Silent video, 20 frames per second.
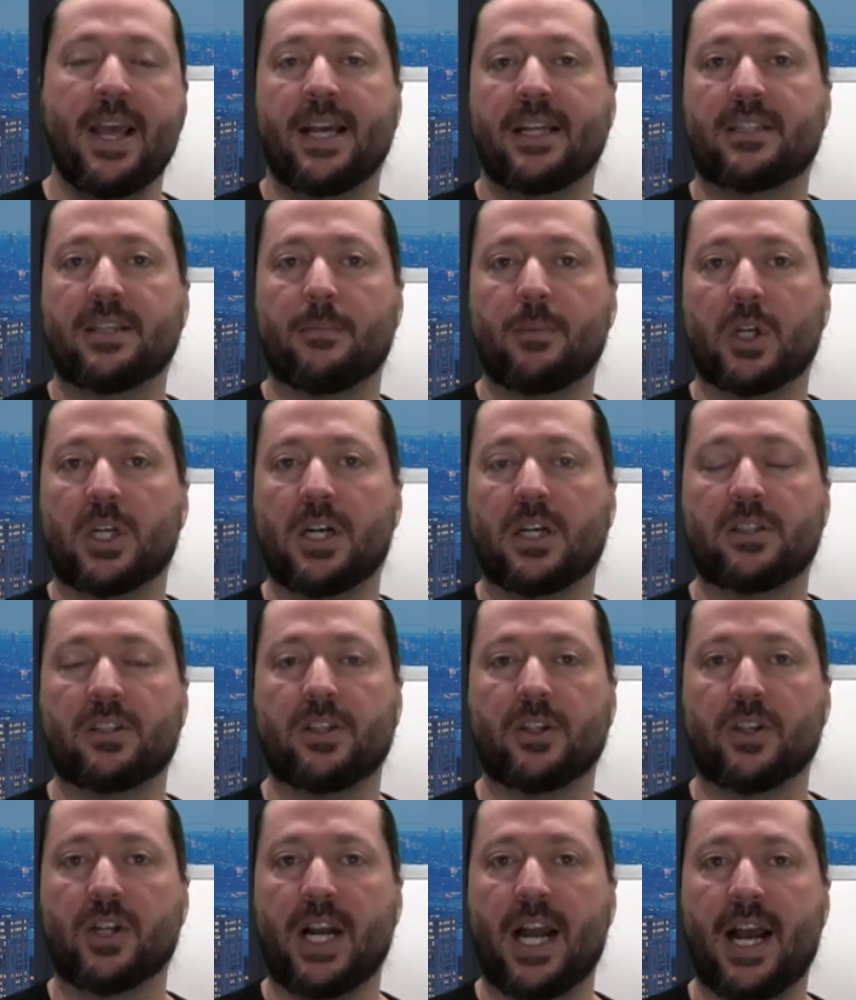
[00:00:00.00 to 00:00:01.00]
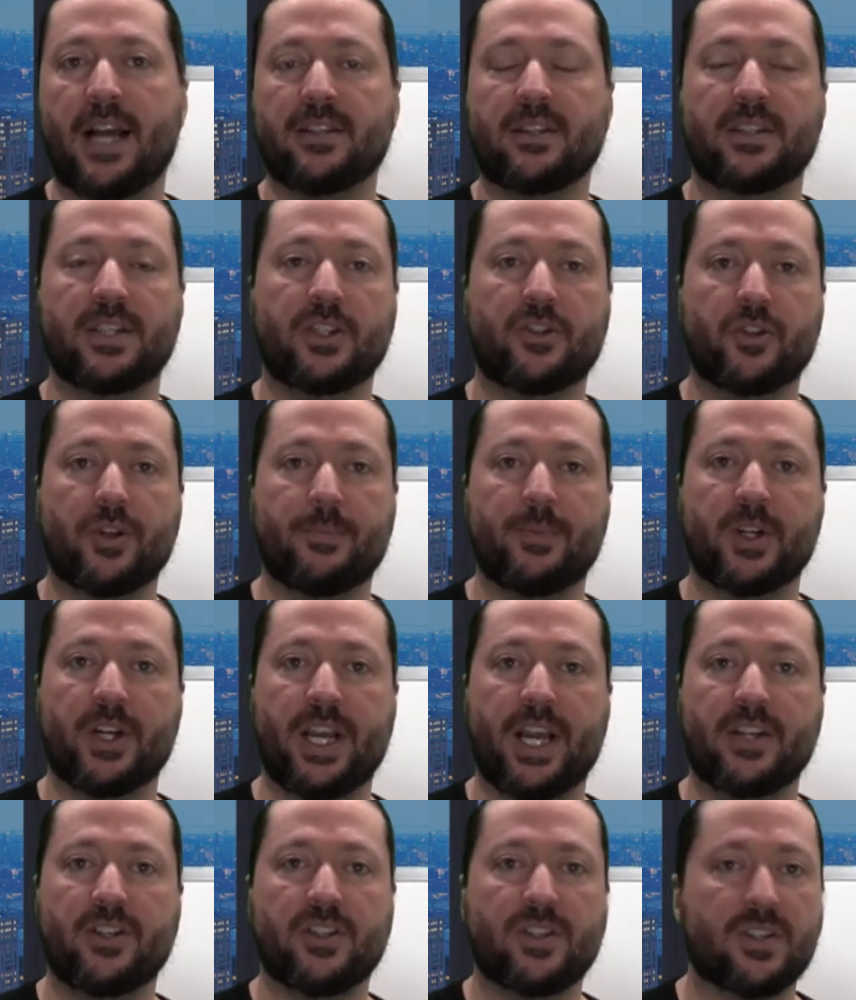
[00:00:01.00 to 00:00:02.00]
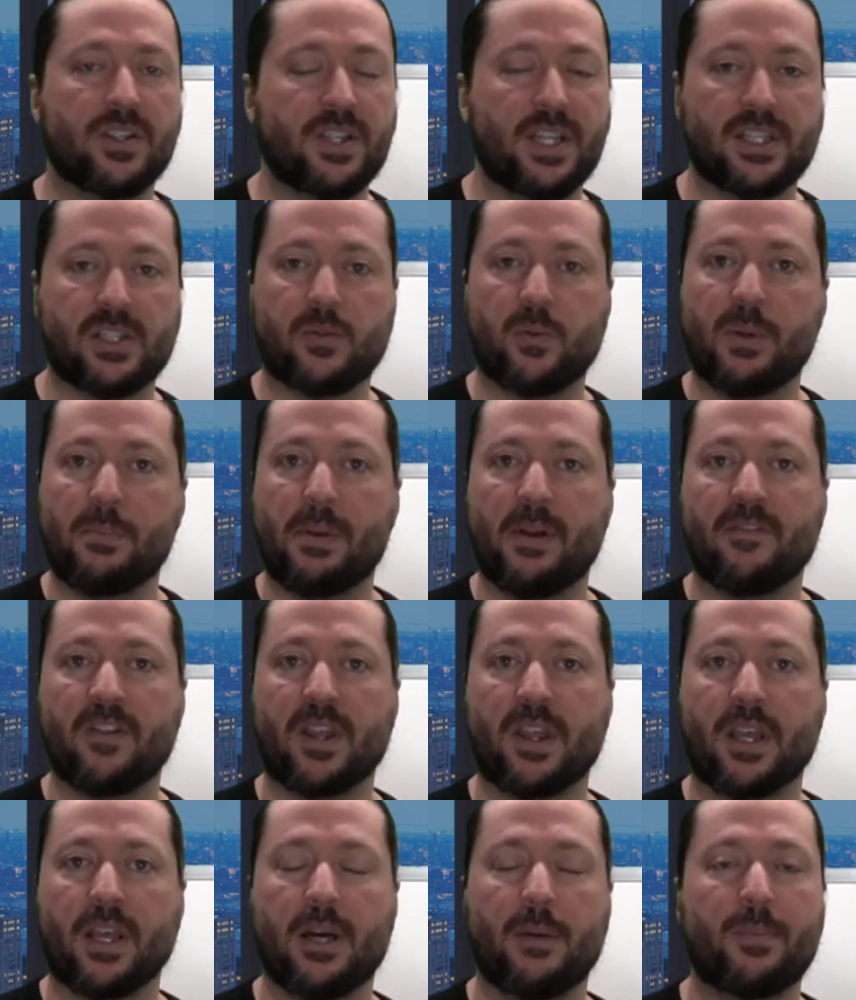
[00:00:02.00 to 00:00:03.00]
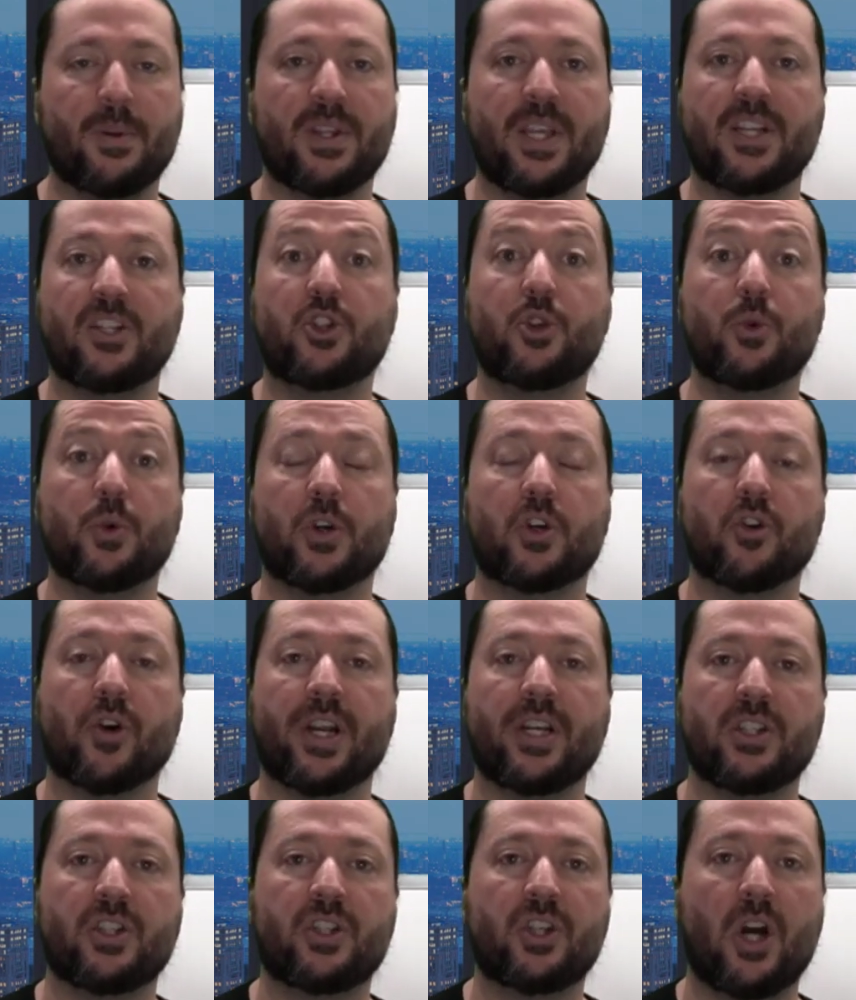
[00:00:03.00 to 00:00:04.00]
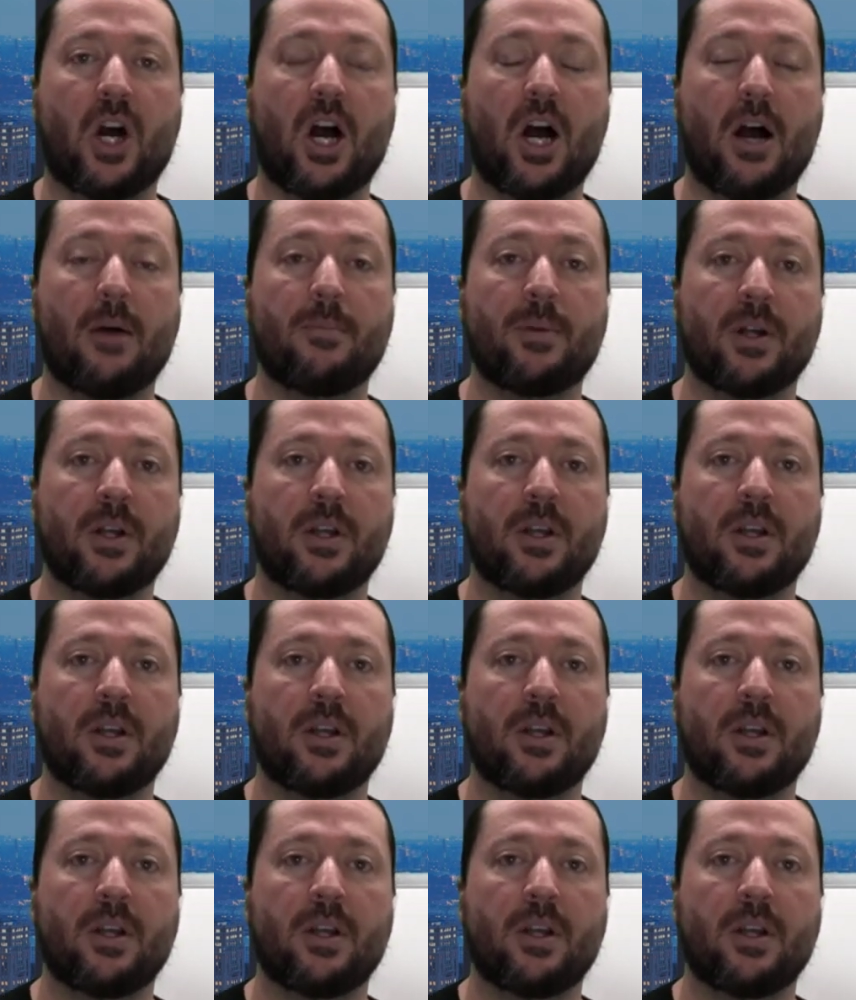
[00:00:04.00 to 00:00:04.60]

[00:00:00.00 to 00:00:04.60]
and someone cuts your grass and they trim your hedges and they sweep everything up and they do a great job,